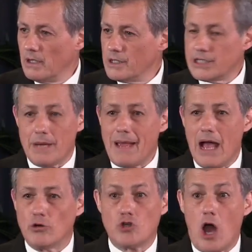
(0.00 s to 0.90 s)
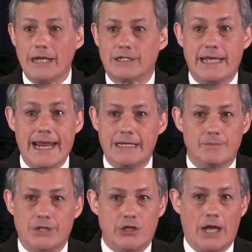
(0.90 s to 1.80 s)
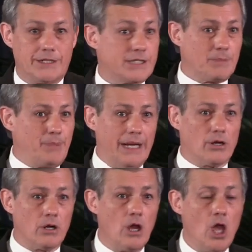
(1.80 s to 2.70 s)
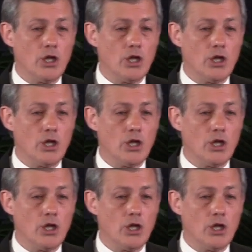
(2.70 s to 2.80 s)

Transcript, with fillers: Somehow, God's kingdom did not disappear.